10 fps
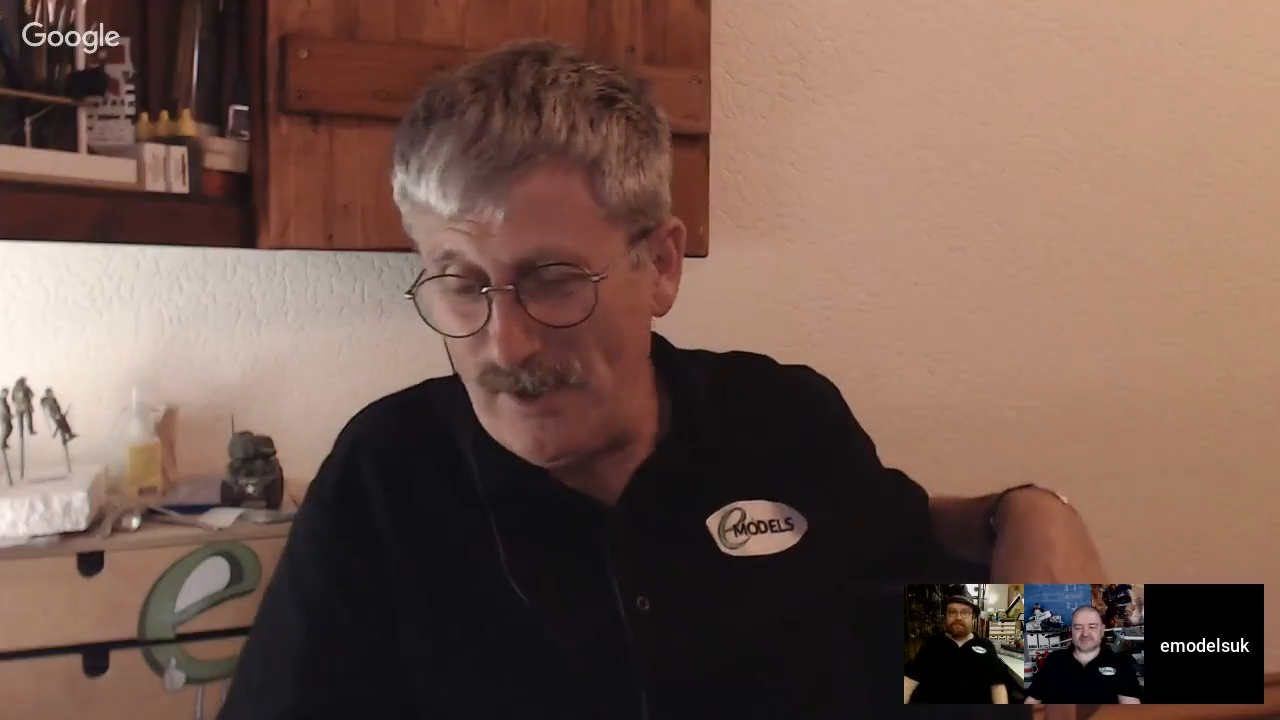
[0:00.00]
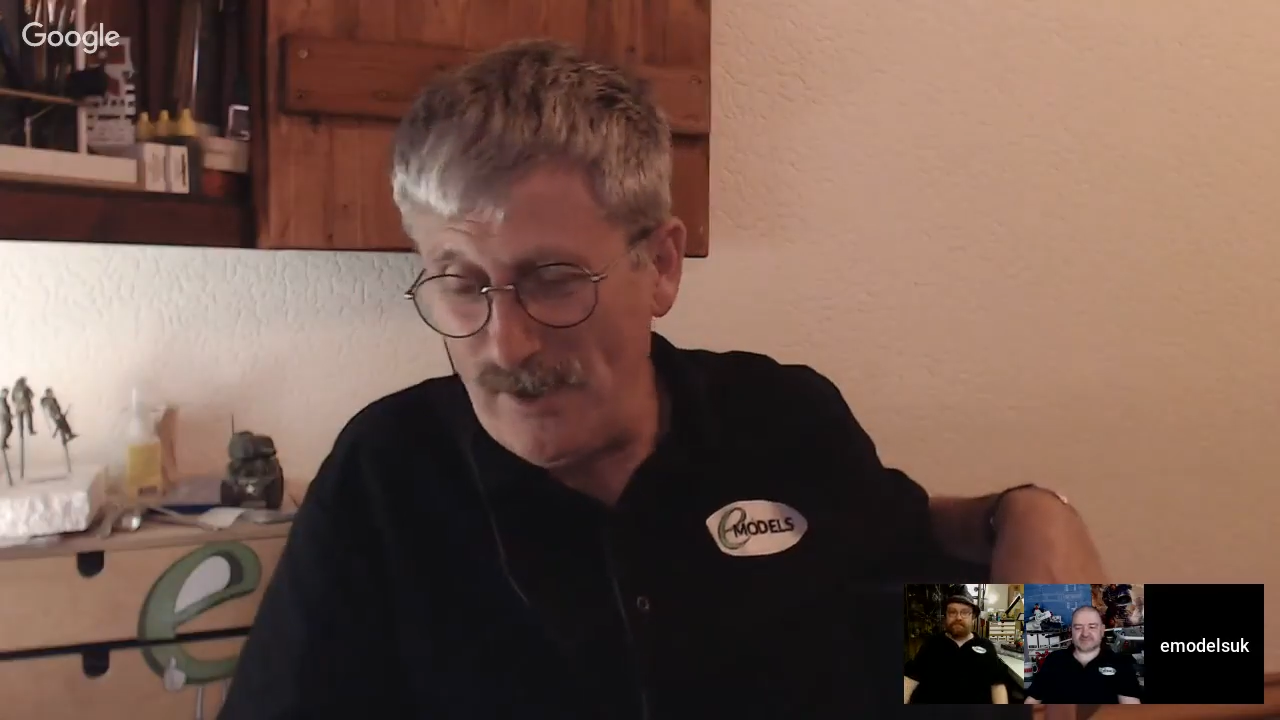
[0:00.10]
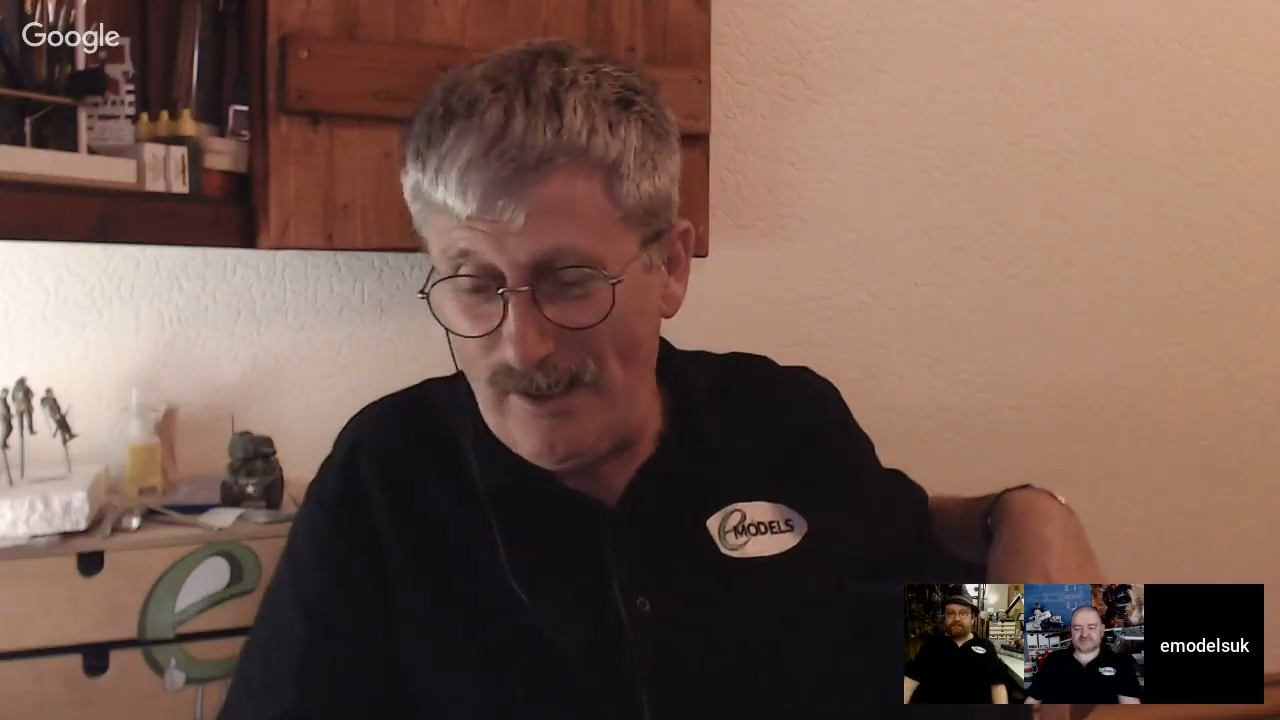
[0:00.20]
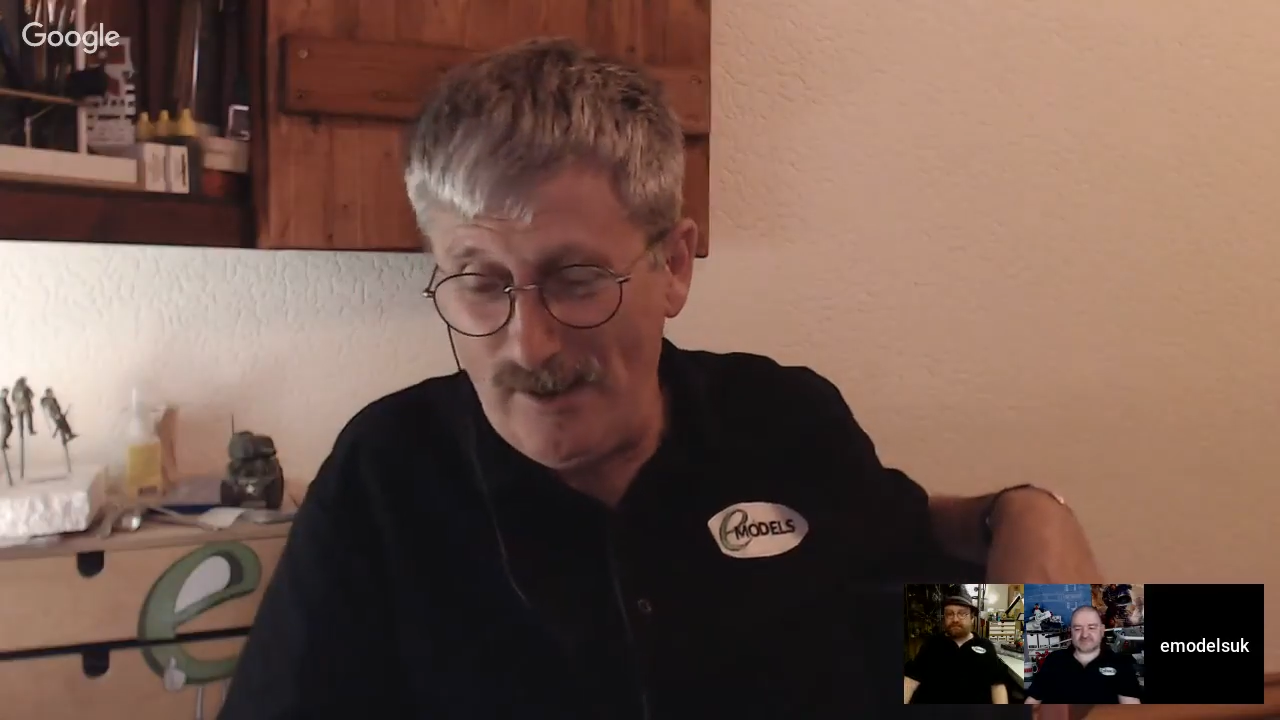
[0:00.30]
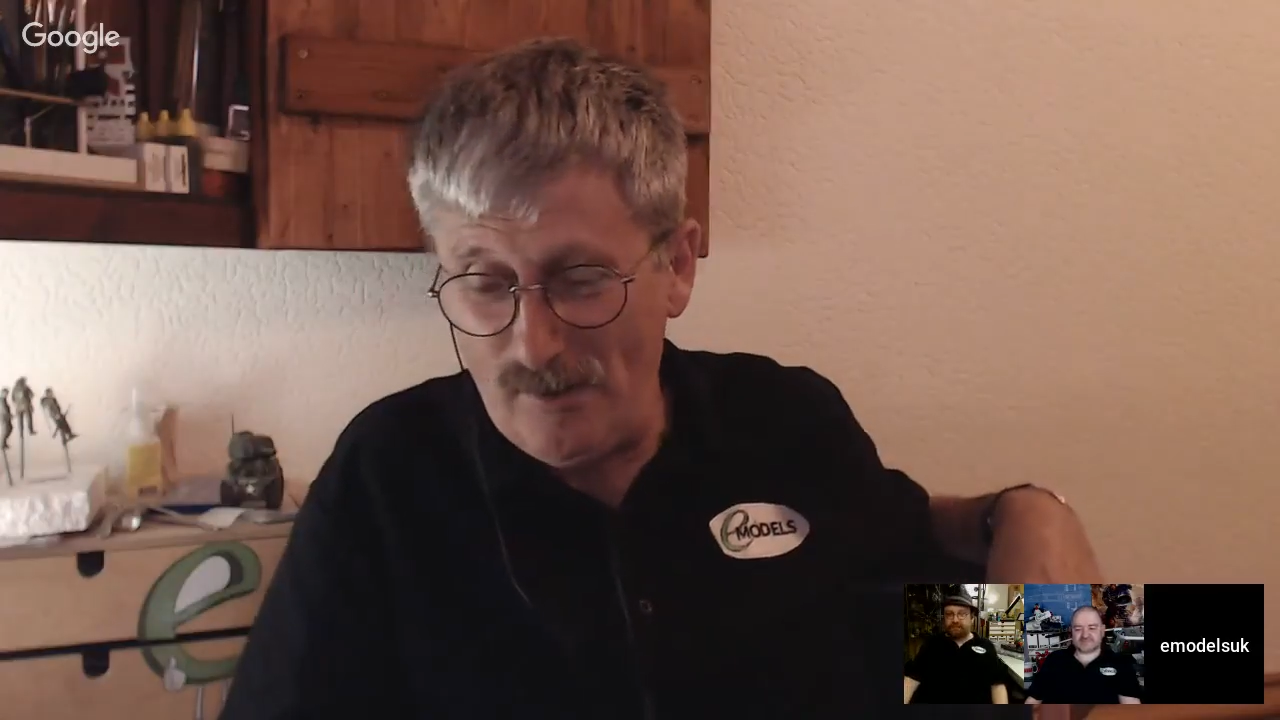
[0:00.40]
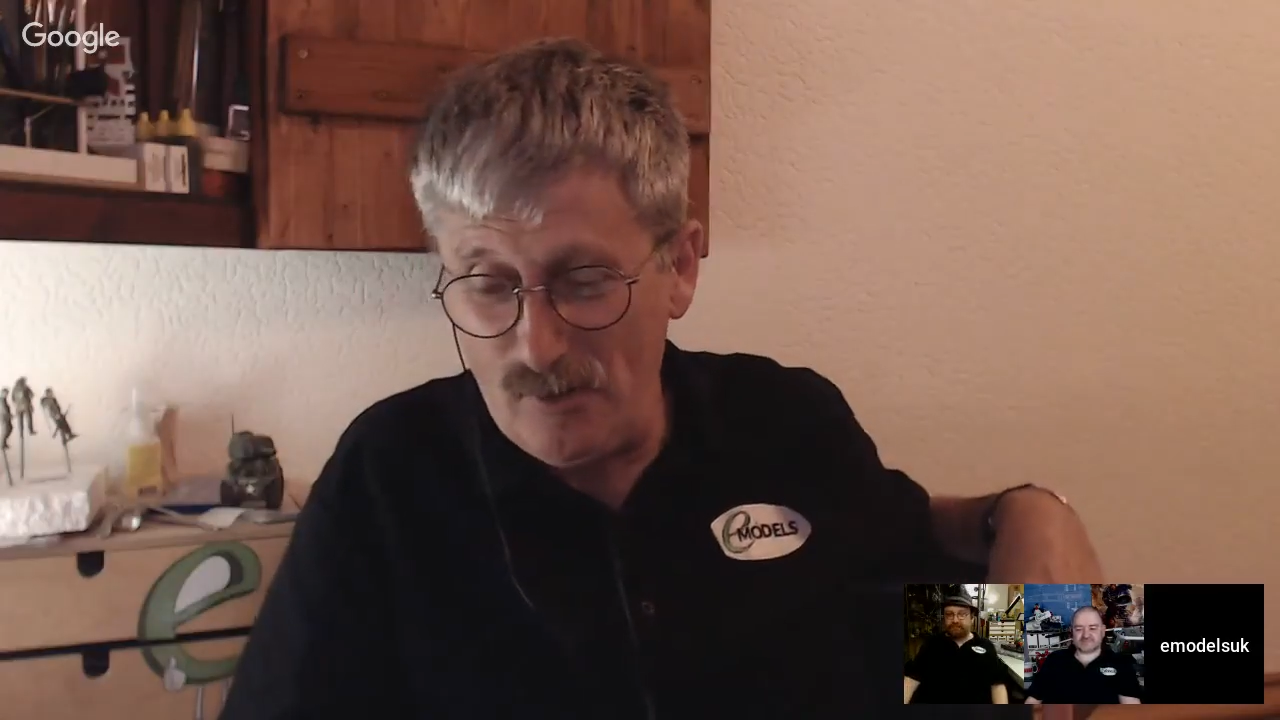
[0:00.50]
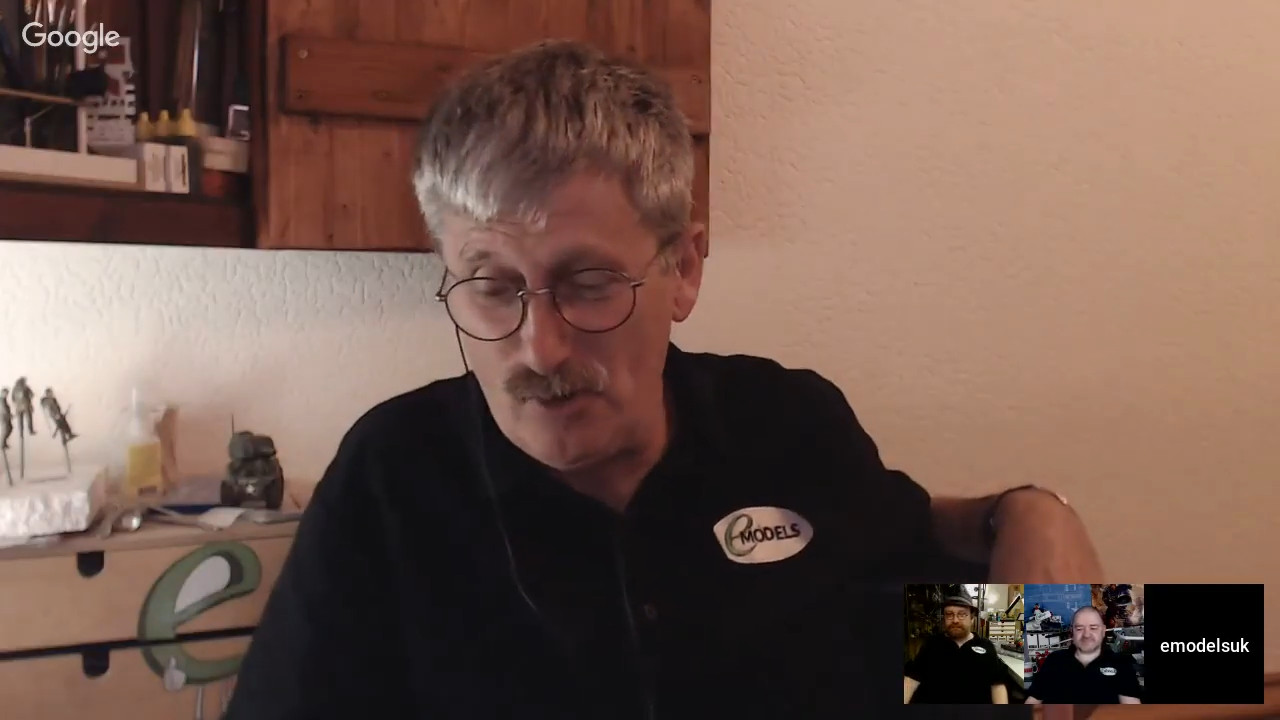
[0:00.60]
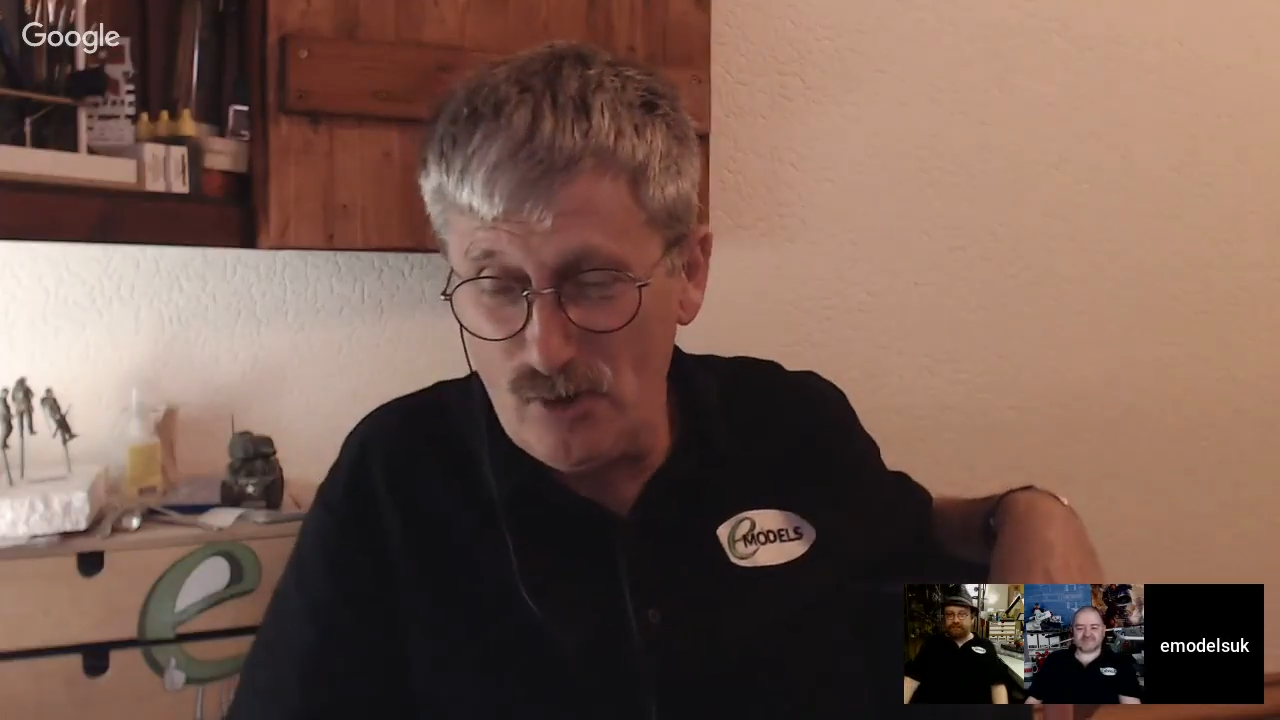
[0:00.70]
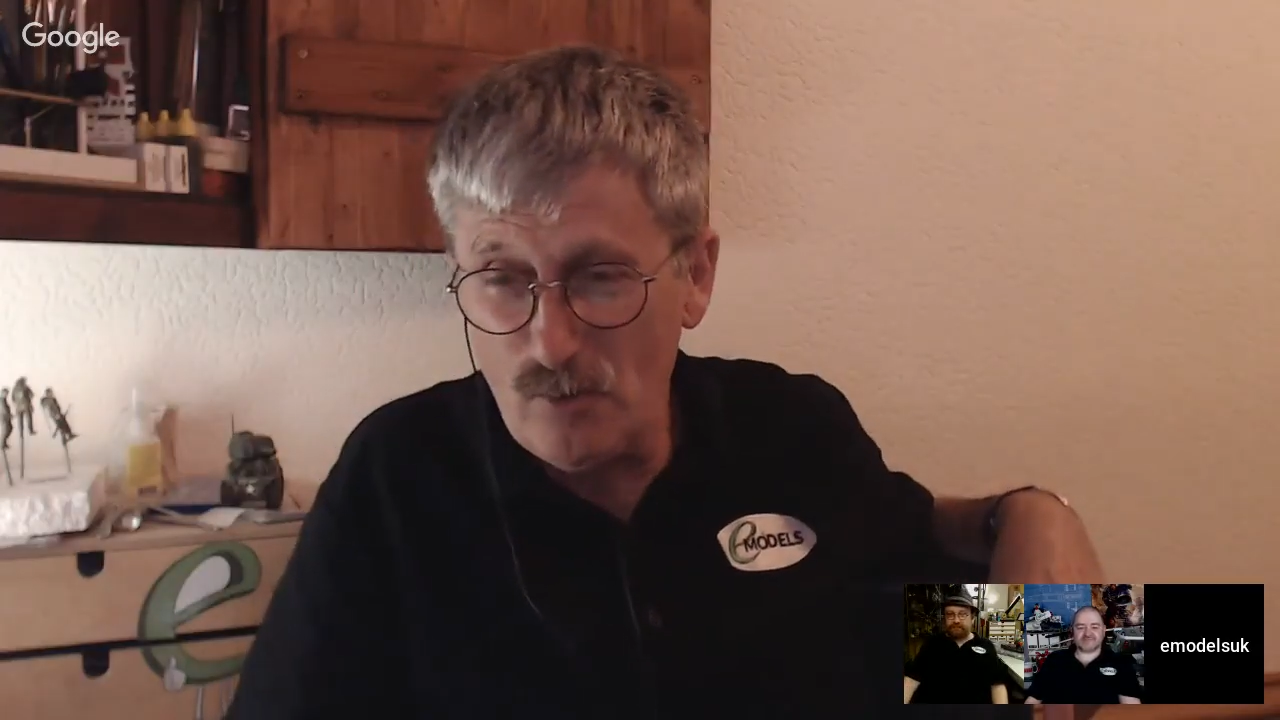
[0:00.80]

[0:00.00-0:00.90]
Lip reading: and